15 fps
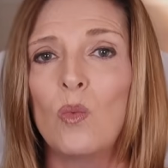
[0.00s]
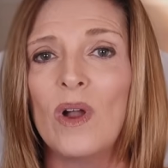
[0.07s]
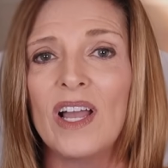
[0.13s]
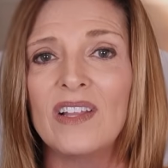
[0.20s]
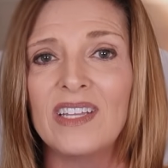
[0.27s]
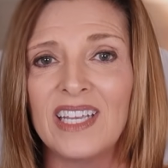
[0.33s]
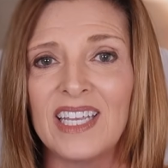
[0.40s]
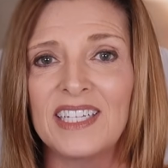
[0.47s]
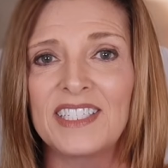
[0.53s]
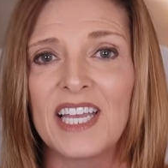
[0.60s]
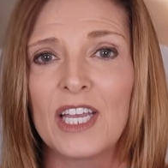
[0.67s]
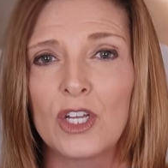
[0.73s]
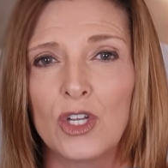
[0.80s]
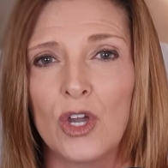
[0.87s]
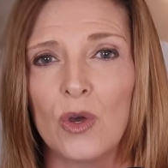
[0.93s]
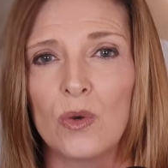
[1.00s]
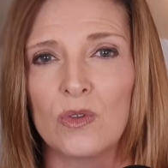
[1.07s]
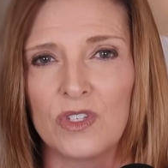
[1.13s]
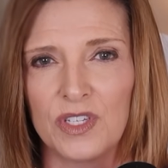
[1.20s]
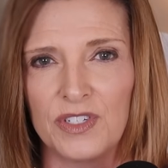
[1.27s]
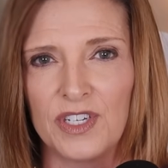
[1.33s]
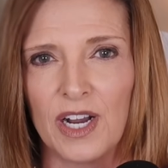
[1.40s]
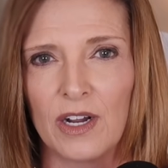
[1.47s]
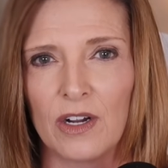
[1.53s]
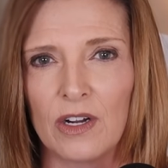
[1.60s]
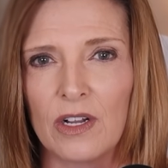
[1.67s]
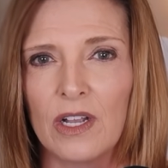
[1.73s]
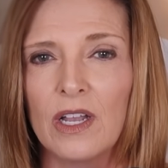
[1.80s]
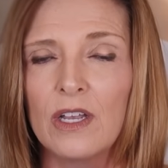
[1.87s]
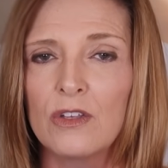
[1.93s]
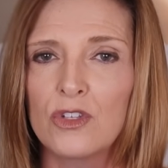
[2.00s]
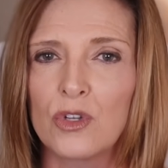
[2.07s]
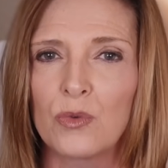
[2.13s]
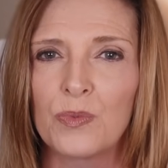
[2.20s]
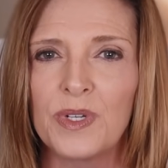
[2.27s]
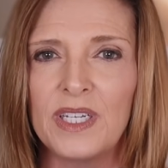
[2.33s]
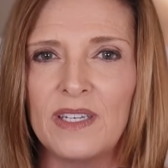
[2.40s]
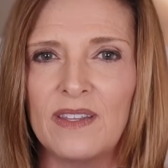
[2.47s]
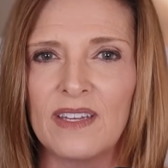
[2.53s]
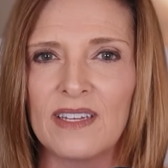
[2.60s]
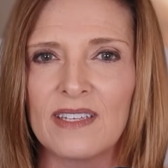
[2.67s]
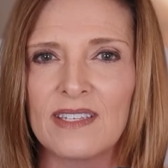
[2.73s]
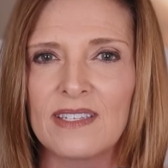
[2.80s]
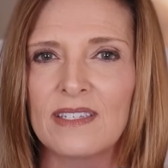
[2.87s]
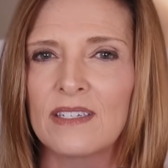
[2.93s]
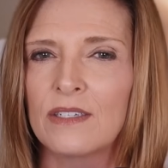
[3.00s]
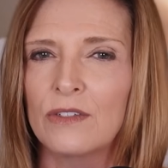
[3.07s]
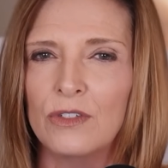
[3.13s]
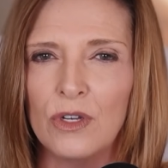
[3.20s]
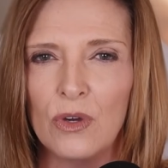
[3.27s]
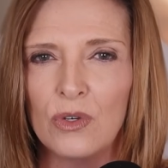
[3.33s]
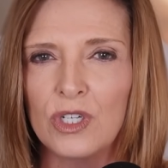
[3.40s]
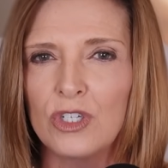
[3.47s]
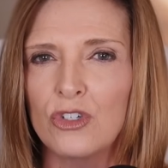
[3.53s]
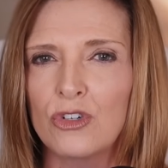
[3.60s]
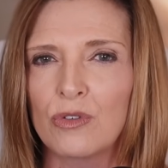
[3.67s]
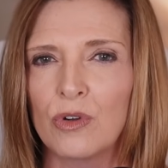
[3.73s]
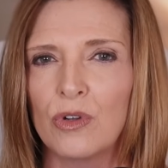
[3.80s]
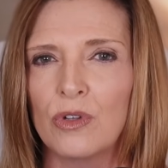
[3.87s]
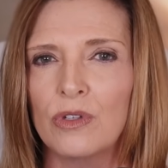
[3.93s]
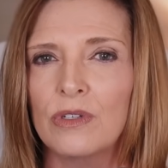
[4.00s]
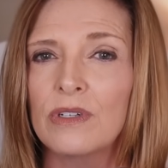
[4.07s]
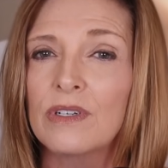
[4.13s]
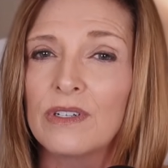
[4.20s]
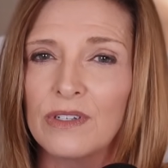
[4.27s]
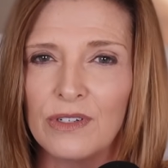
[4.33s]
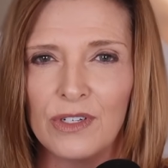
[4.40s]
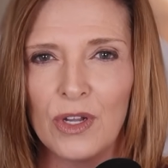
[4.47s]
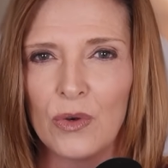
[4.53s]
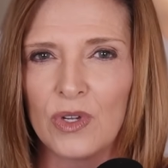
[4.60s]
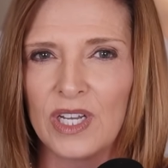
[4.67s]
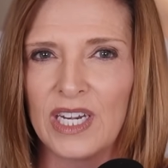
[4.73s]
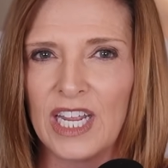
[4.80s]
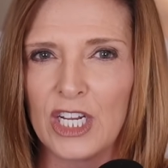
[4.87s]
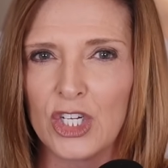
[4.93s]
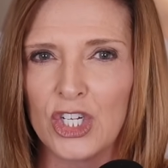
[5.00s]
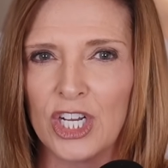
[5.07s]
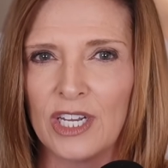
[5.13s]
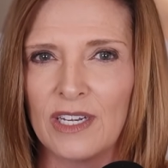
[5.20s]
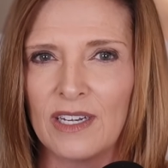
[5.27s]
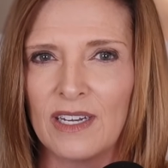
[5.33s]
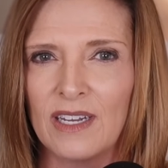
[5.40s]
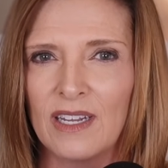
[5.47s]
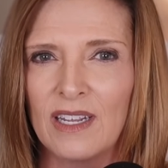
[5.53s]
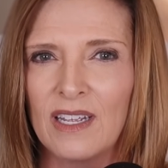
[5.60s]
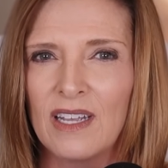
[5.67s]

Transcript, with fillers: well, it goes dark. So read this no control, no connection.